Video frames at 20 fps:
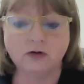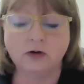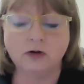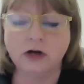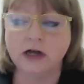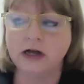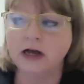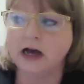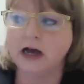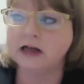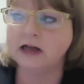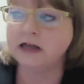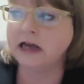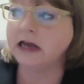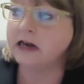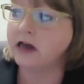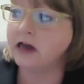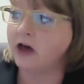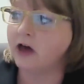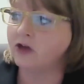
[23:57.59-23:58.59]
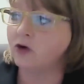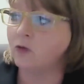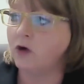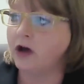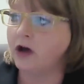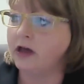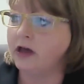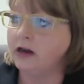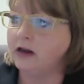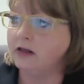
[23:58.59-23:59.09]
I think another
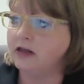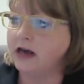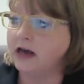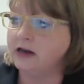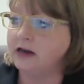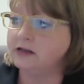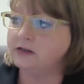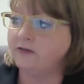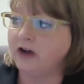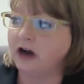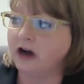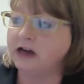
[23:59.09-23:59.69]
one that is very